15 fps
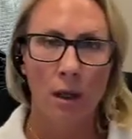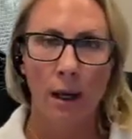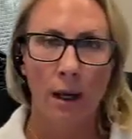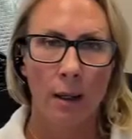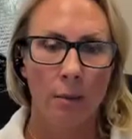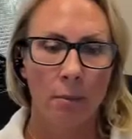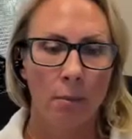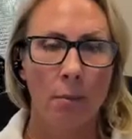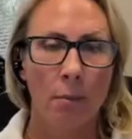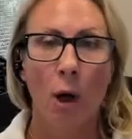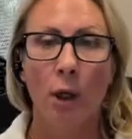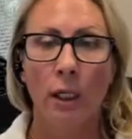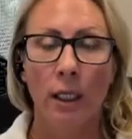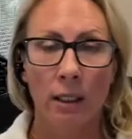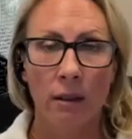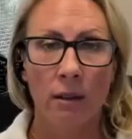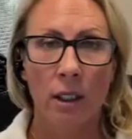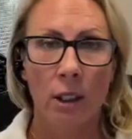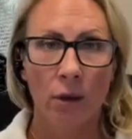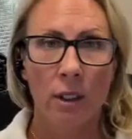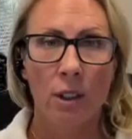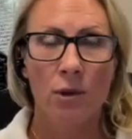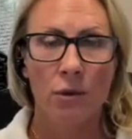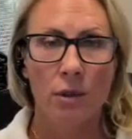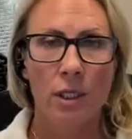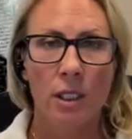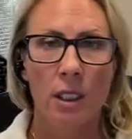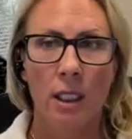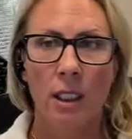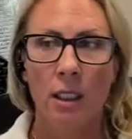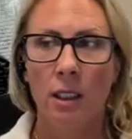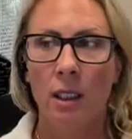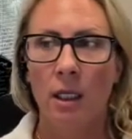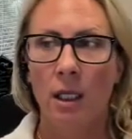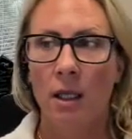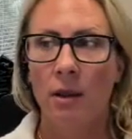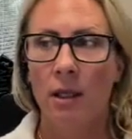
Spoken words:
market that you're interested in,